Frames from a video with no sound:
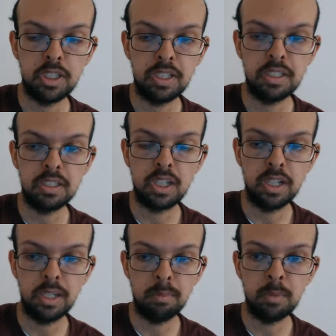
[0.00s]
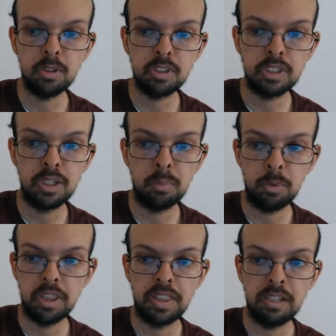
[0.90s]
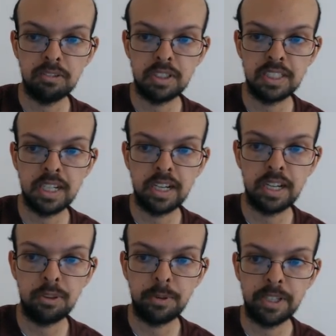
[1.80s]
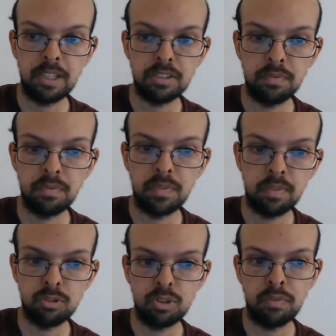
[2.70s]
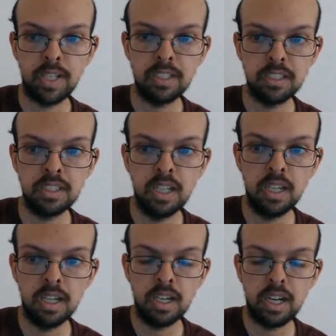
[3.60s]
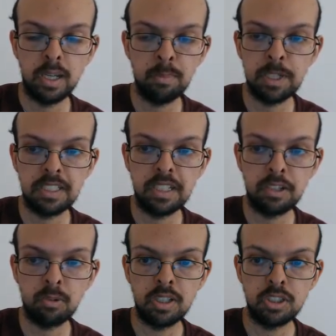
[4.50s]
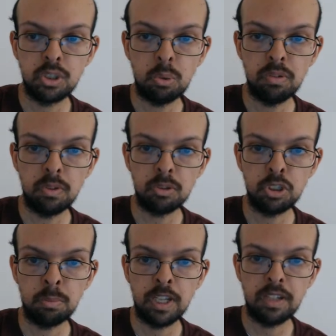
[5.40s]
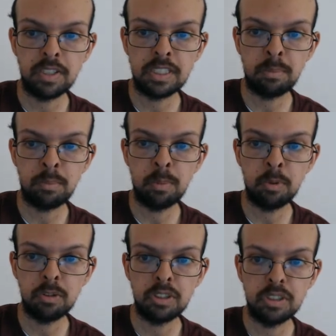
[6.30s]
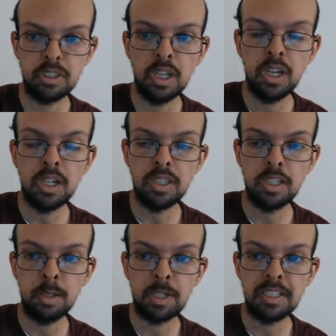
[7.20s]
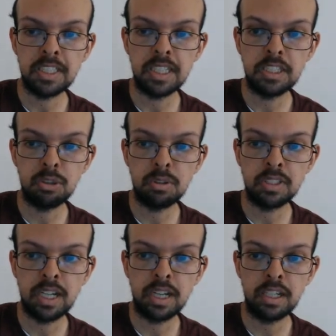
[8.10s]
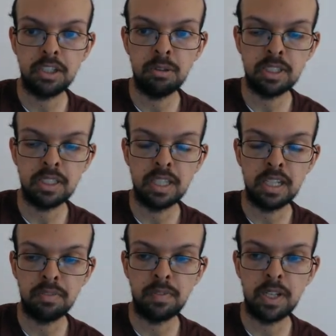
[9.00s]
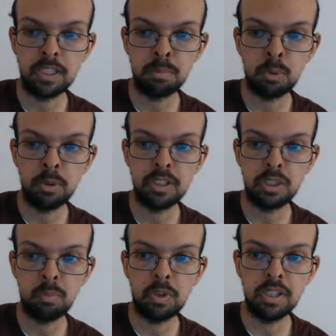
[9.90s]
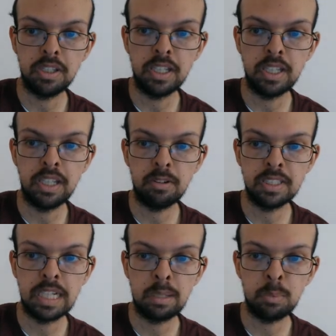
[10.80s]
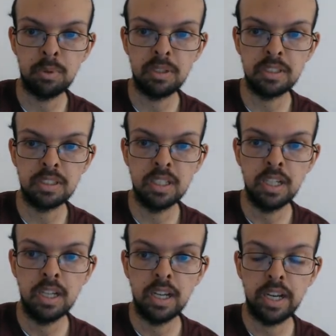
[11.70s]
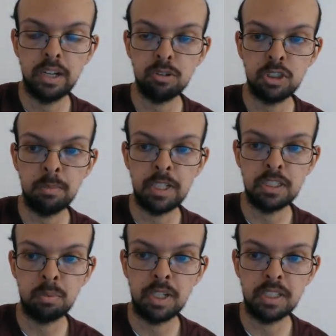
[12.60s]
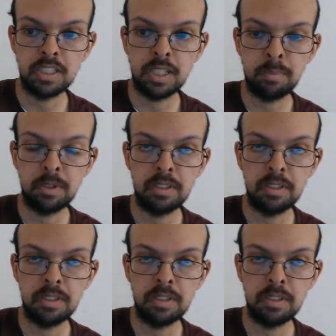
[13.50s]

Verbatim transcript: type monster with one thousand attack and three thousand five hundred defense, and it basically grants all of your super heavy samurai monsters the ability to attack using their defense points rather than their attack points. It also means when it's summoned,